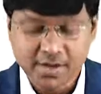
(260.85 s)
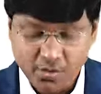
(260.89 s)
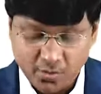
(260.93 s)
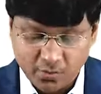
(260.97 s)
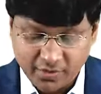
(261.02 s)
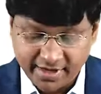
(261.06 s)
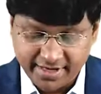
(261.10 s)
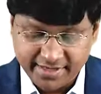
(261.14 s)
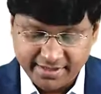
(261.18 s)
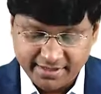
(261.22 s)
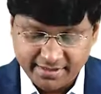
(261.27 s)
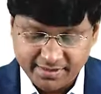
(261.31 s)

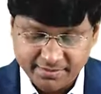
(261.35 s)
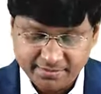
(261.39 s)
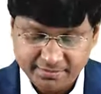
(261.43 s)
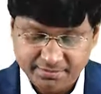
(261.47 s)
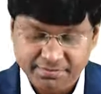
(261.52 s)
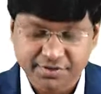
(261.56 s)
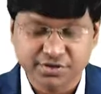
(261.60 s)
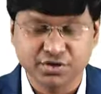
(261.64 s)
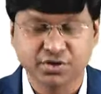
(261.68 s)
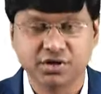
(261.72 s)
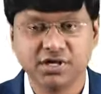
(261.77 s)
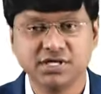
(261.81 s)
Why?
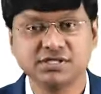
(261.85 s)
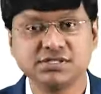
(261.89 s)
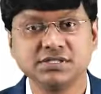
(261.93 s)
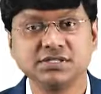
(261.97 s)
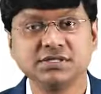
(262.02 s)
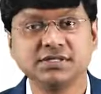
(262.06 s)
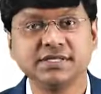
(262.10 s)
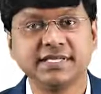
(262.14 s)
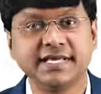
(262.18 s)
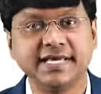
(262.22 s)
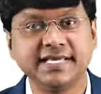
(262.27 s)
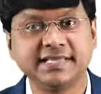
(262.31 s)
Because
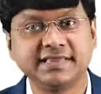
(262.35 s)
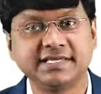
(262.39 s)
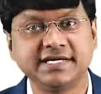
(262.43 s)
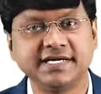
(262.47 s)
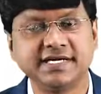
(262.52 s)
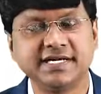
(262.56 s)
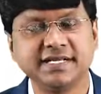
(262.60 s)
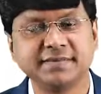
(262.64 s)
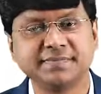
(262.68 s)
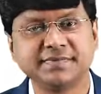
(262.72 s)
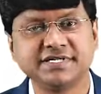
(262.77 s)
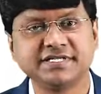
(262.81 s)
in
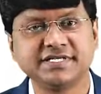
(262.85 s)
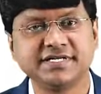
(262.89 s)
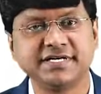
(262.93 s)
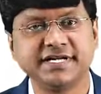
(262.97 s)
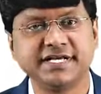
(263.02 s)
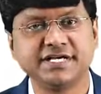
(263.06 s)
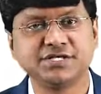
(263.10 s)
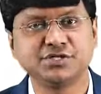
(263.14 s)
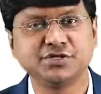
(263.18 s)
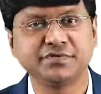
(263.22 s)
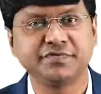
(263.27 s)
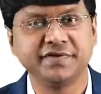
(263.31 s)
30
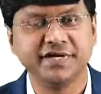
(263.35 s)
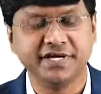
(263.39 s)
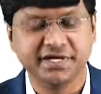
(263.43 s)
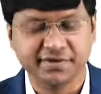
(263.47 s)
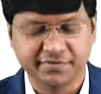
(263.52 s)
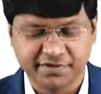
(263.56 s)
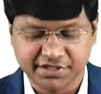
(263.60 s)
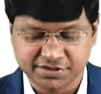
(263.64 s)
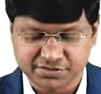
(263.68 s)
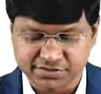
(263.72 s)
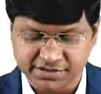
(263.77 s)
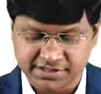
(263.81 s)
percentage of
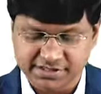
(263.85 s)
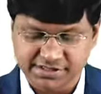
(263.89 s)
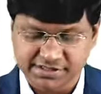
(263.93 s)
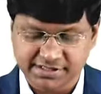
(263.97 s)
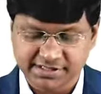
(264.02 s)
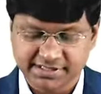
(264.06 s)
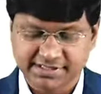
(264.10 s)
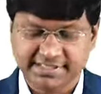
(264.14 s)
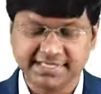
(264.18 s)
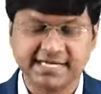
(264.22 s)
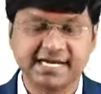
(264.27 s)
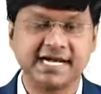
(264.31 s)
individuals
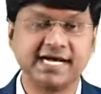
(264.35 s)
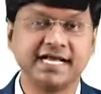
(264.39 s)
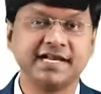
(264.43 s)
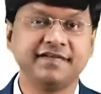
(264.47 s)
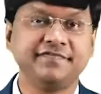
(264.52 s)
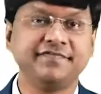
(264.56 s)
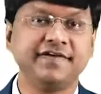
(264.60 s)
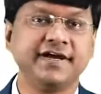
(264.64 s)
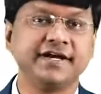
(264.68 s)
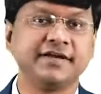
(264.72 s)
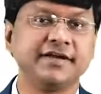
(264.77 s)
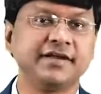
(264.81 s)
the
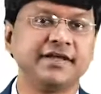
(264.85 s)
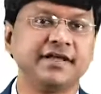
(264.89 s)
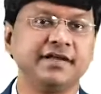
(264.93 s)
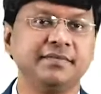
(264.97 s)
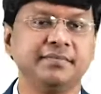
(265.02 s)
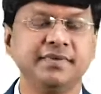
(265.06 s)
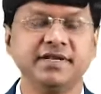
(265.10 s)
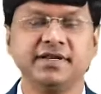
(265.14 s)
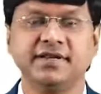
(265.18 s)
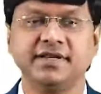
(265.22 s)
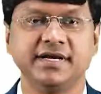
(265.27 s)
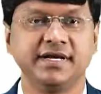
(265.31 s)
RA factor
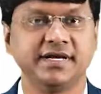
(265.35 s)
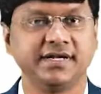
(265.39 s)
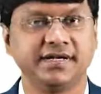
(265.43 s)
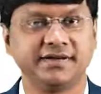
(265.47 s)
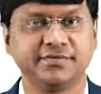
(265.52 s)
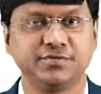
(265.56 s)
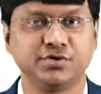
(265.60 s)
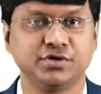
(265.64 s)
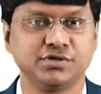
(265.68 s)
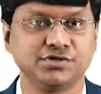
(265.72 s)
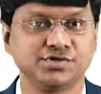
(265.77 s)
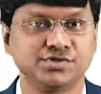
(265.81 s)
can be
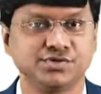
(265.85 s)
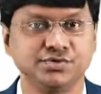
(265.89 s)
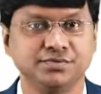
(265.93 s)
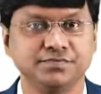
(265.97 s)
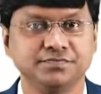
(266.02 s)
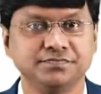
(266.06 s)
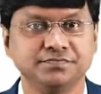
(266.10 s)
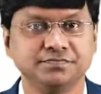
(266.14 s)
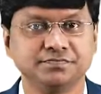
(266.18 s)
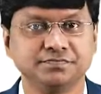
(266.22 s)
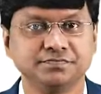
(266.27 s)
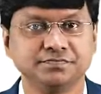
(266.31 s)
negative also
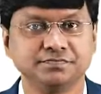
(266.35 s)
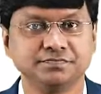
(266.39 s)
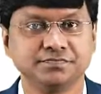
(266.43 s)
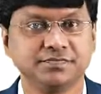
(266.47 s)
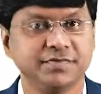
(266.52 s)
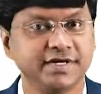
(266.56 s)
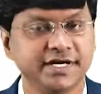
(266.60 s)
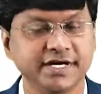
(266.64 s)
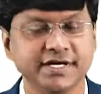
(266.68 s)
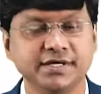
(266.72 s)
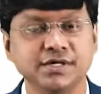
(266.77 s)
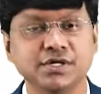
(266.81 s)

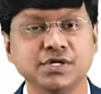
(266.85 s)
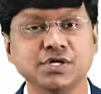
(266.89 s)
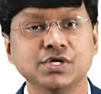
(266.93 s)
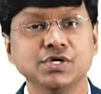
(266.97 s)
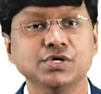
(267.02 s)
right.